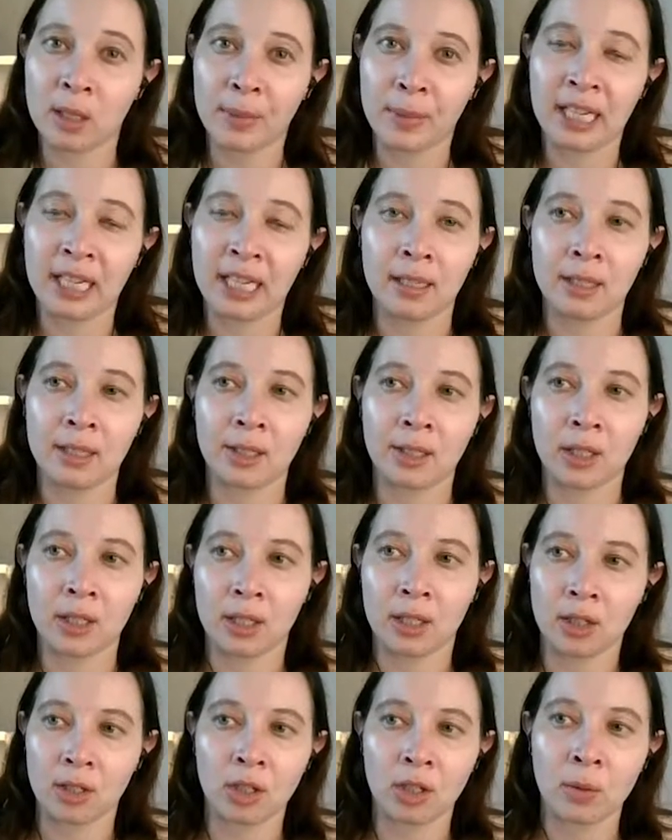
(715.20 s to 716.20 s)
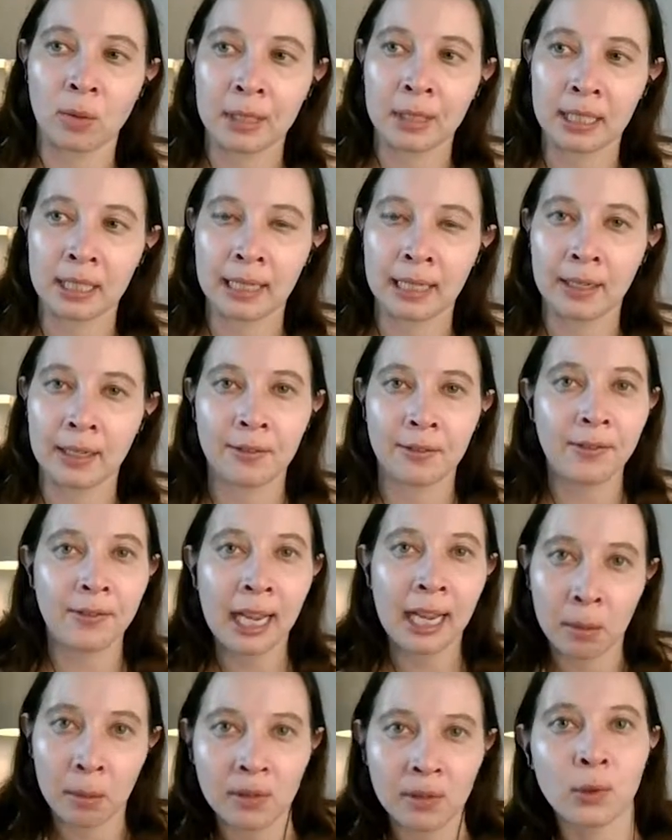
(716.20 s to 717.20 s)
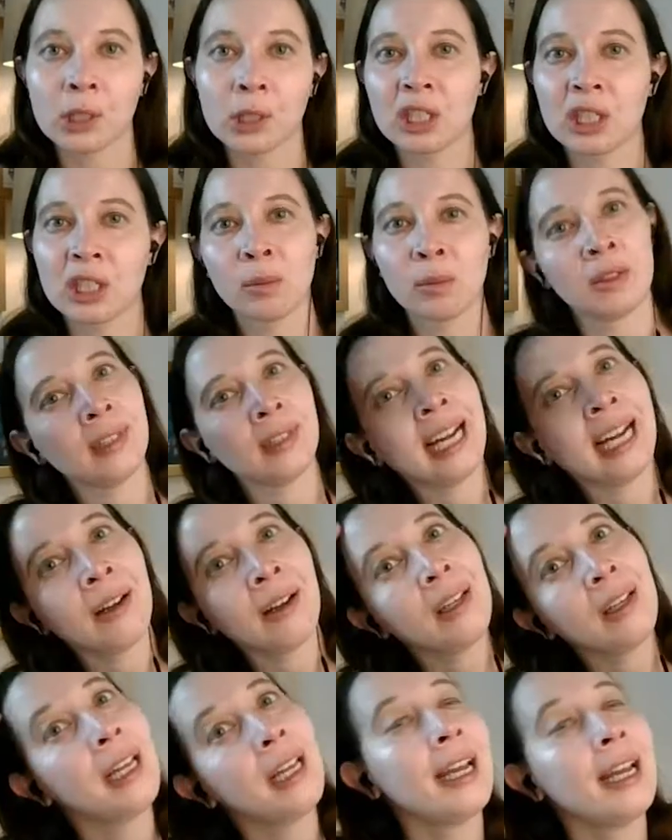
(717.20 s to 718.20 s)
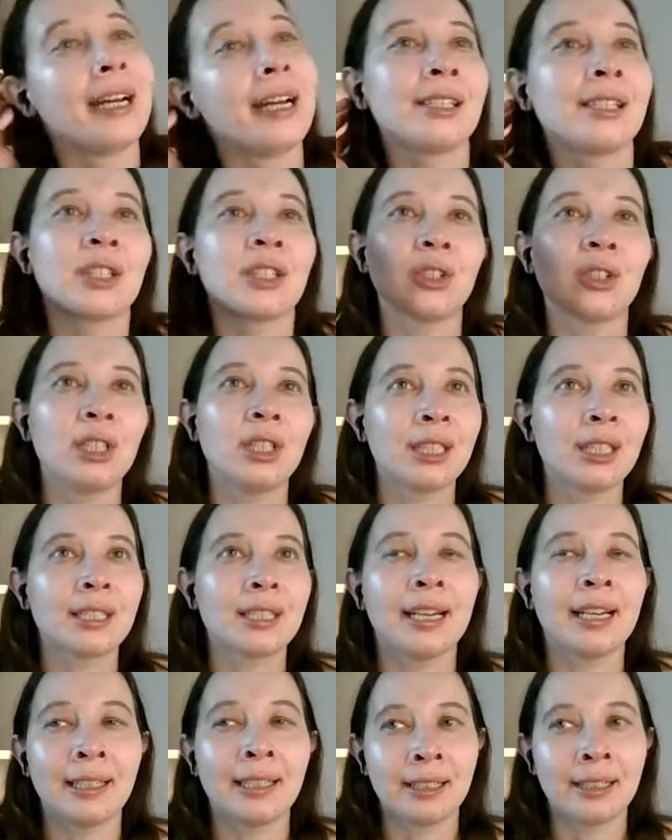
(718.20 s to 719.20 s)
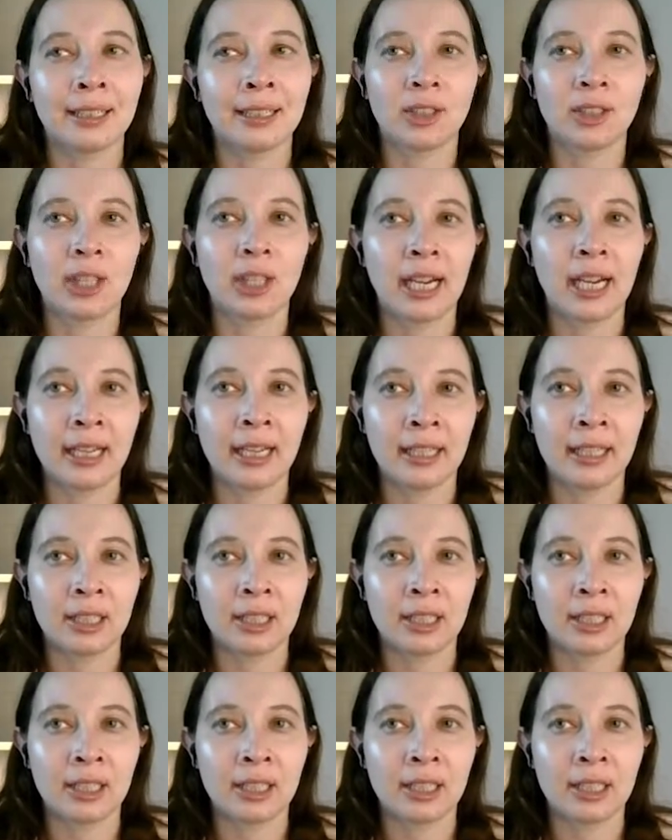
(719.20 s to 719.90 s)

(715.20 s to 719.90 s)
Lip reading: because her sister was like fine before she moved out. And so she decided that she kind of